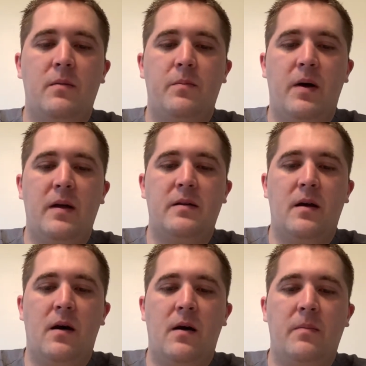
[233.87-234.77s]
But
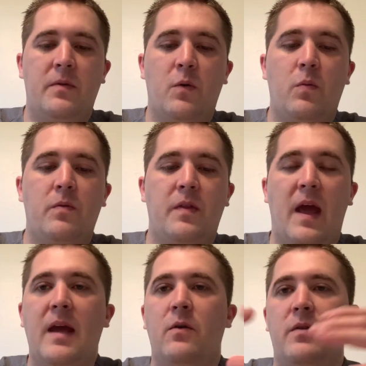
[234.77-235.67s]
the
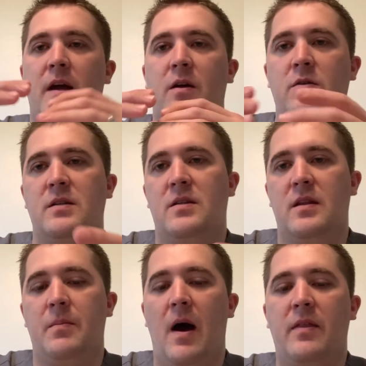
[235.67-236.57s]
angle that goes into the
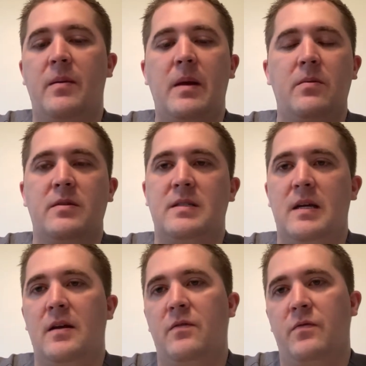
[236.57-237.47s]
mouth, I'm able to
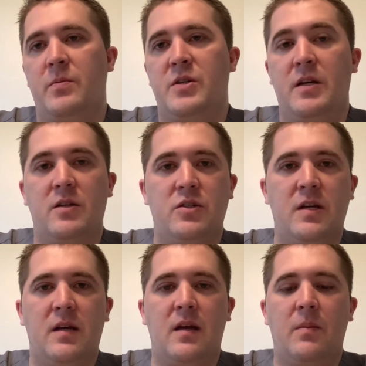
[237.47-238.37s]
see from cheek to
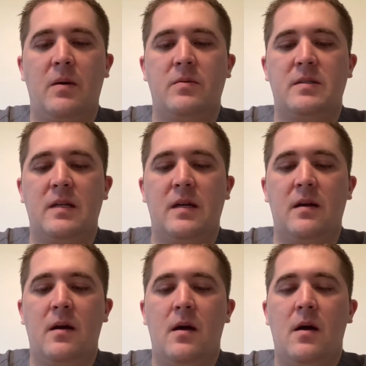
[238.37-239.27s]
cheek. I'm able to
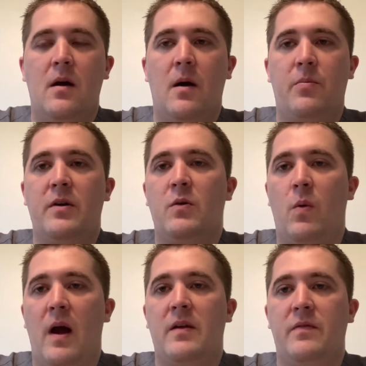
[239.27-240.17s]
see a pretty wide